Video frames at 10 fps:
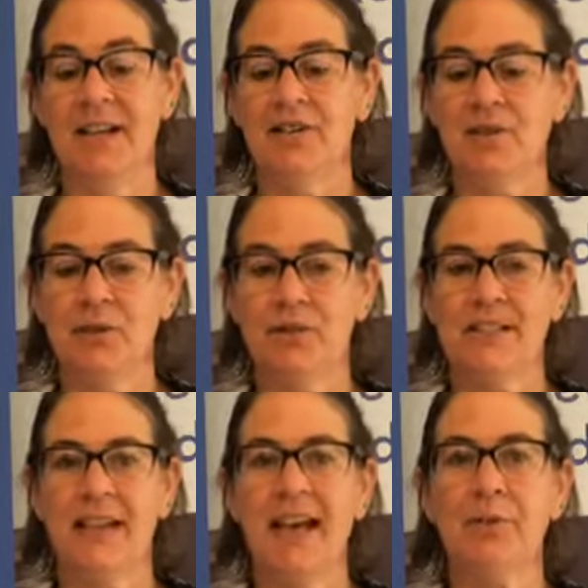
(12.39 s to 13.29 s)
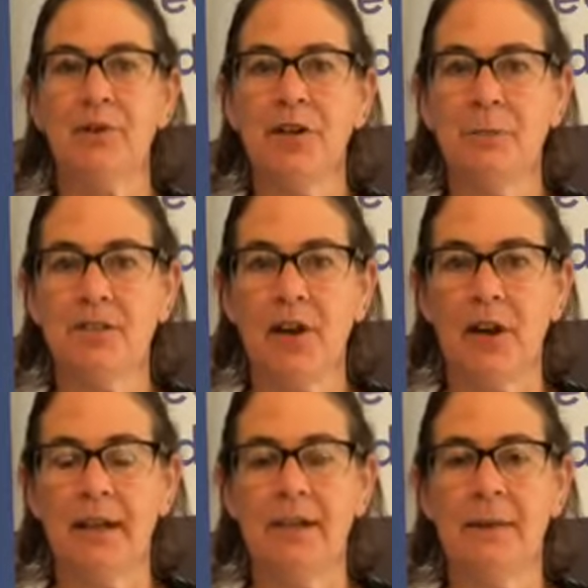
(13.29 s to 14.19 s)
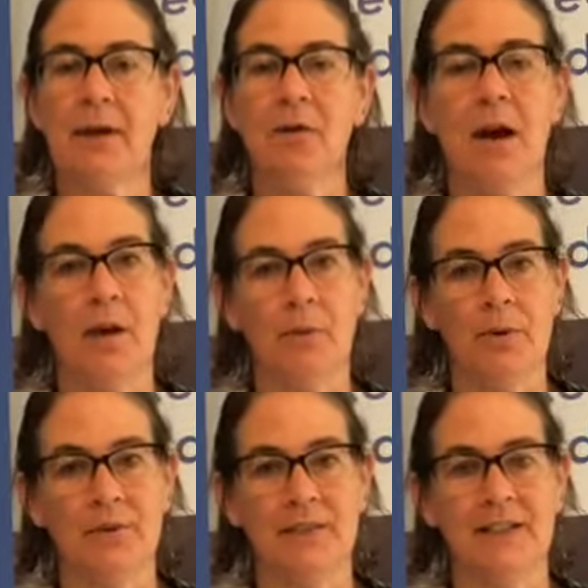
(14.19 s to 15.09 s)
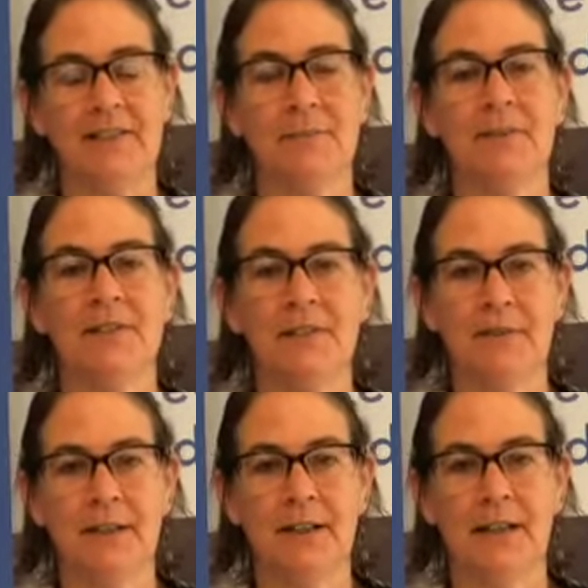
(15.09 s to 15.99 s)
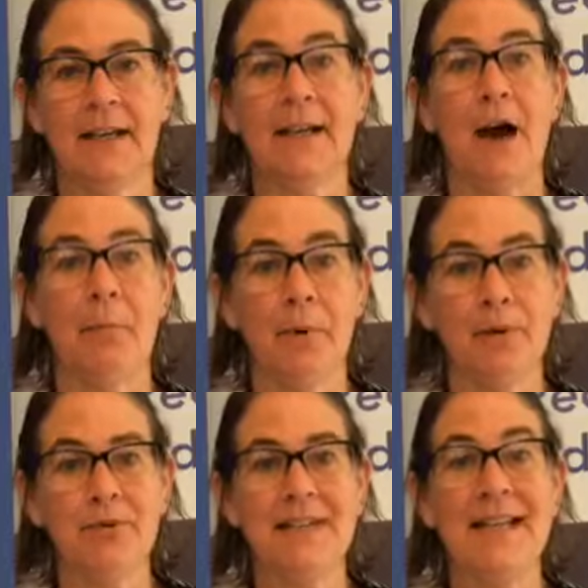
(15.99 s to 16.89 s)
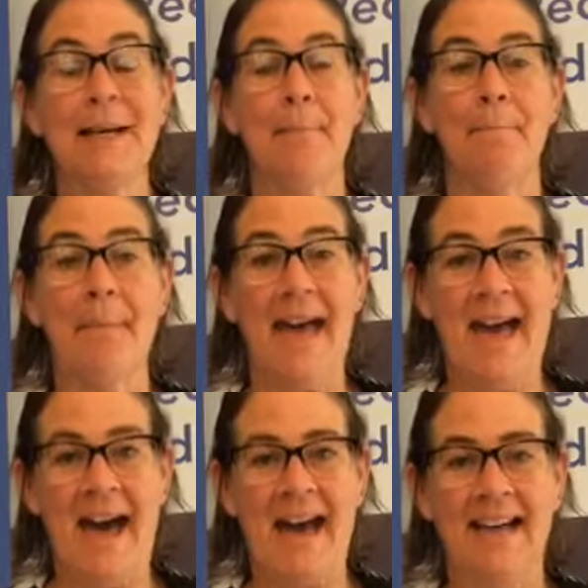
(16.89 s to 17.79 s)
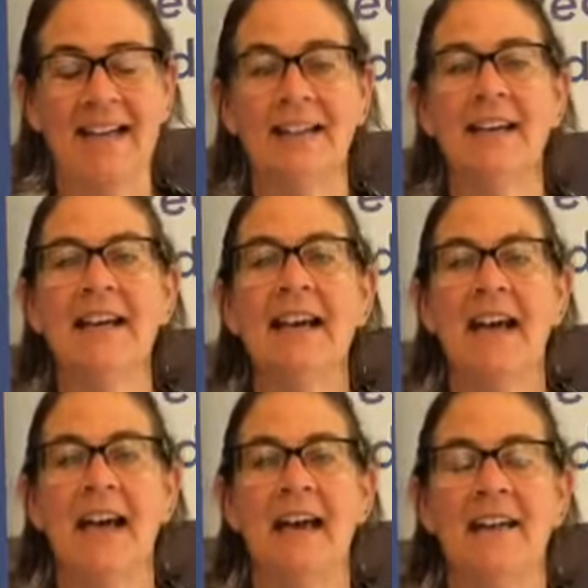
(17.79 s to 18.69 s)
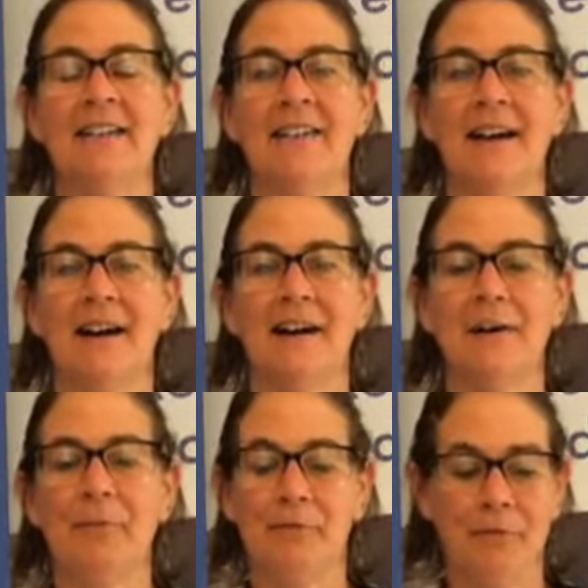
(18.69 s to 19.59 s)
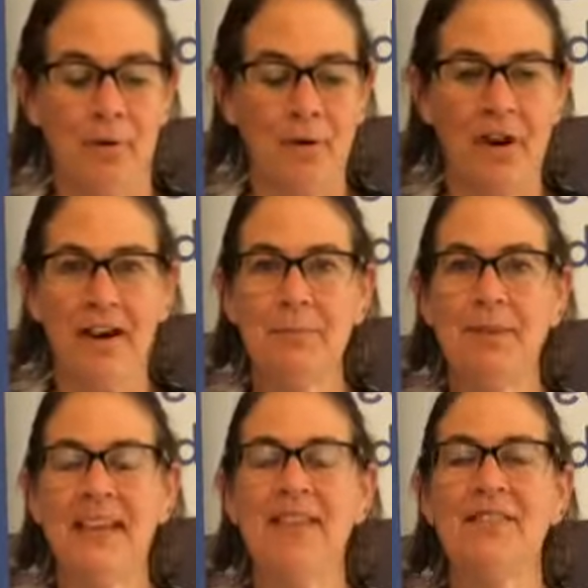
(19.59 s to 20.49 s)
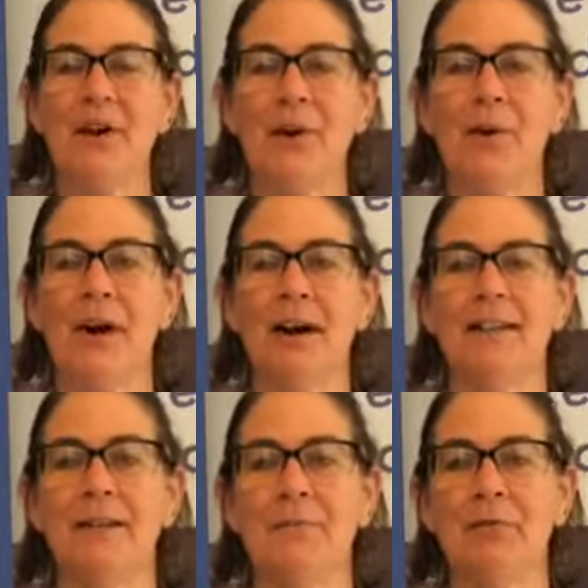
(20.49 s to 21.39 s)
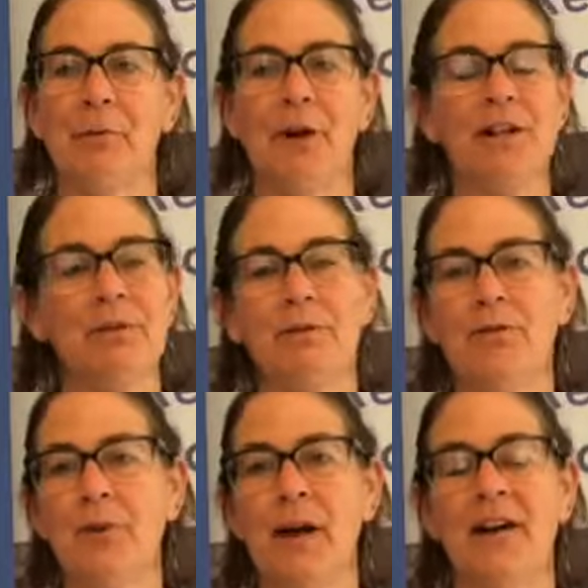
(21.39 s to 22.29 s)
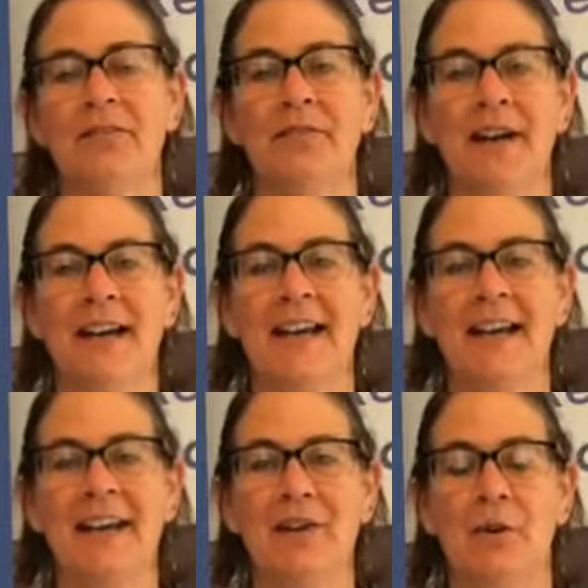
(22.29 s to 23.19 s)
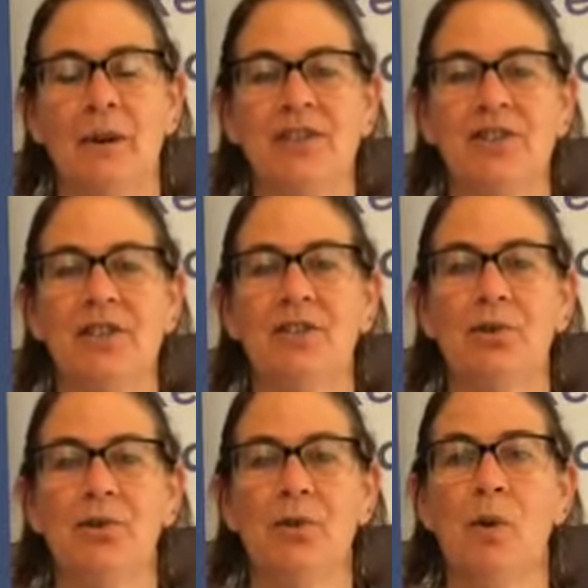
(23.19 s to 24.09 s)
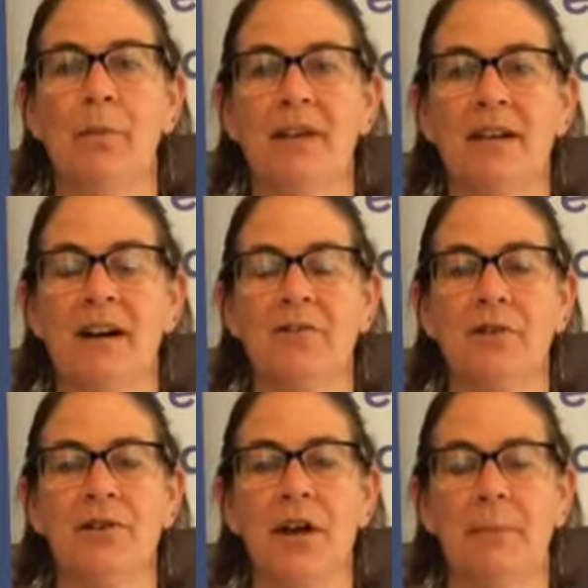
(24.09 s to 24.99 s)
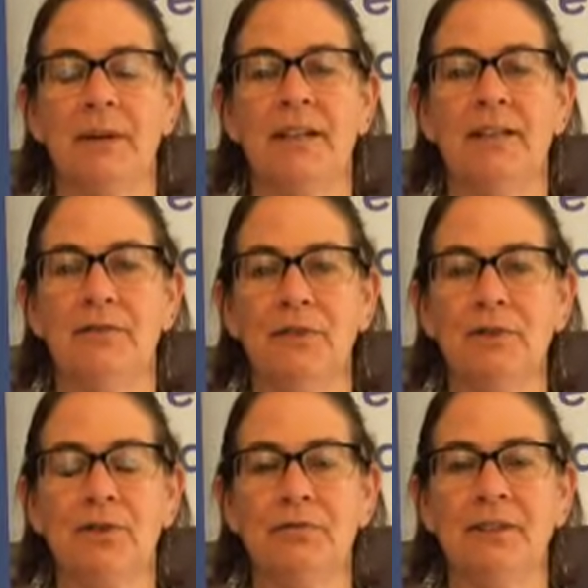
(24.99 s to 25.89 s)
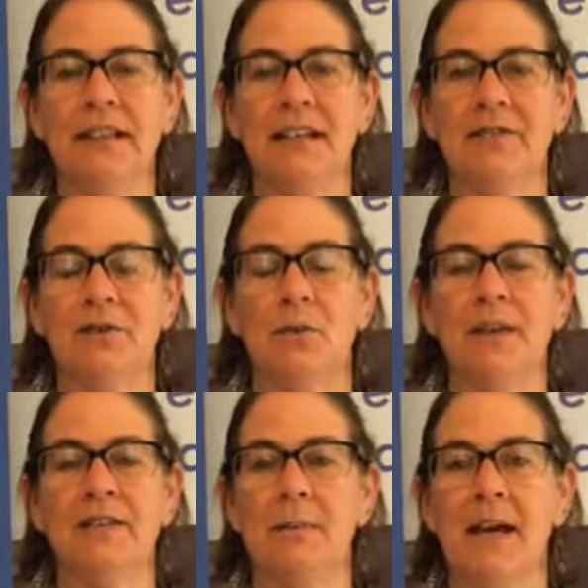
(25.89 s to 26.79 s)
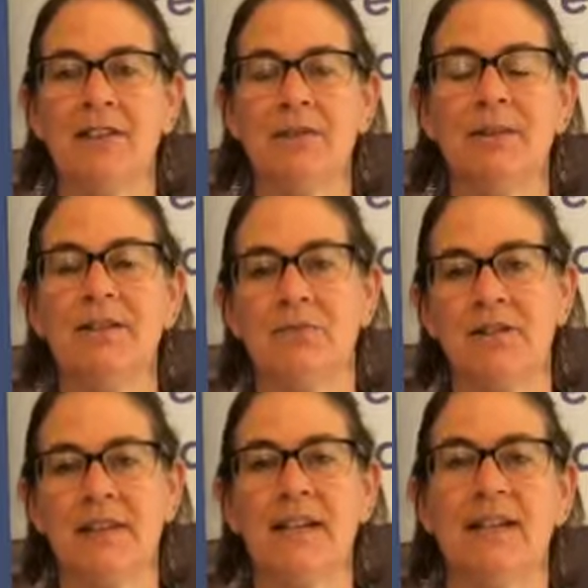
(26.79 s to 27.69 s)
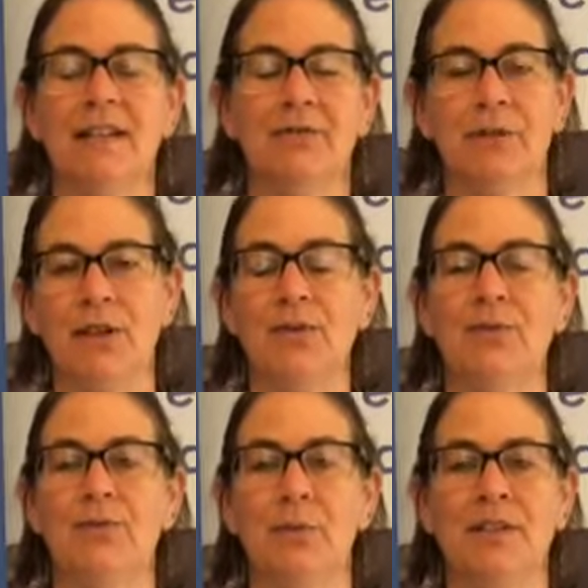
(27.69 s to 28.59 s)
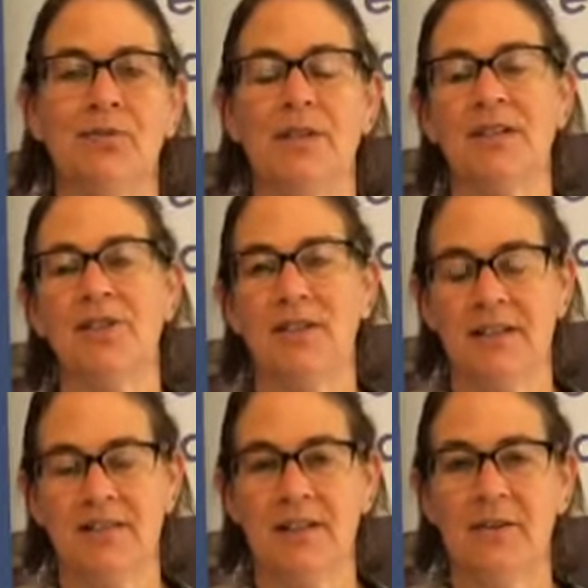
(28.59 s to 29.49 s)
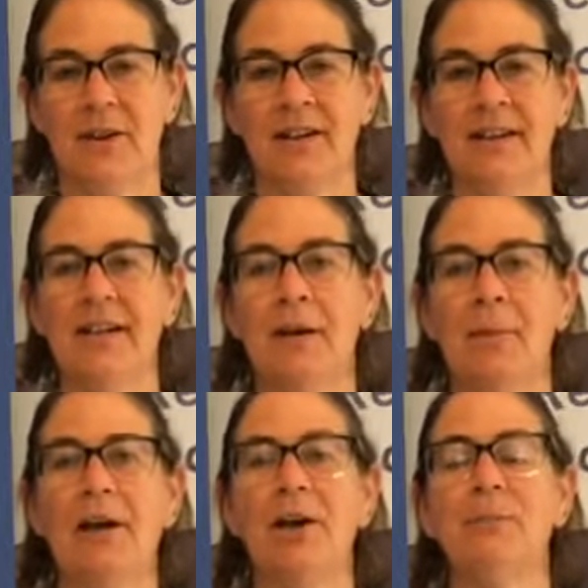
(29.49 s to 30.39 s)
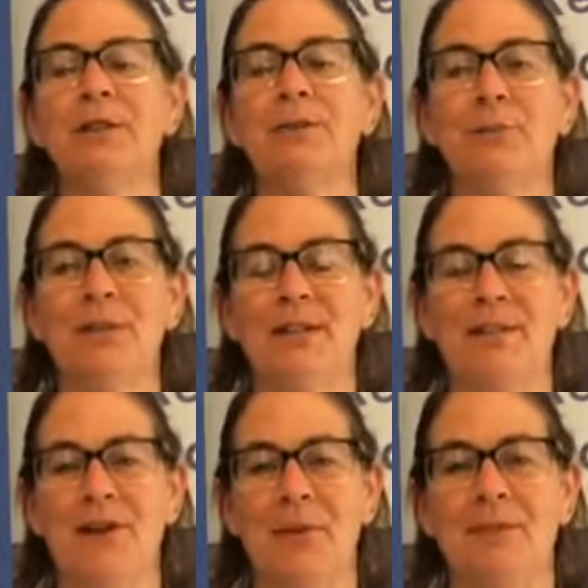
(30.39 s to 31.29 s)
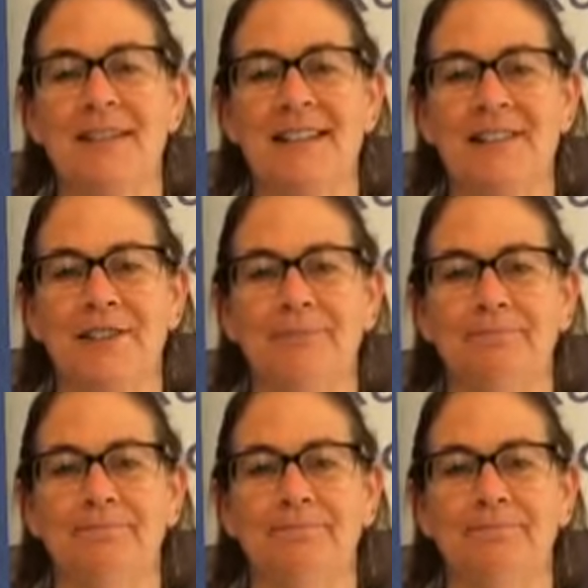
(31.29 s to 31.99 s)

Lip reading: So today we're going to be talking about composting, specifically compost in a bag. And before I begin, though, let me remind you, if you have a question or you want me to cover a topic in the future related to waste management, recycling, reuse, waste reduction, etc., by all means put it in the comments section.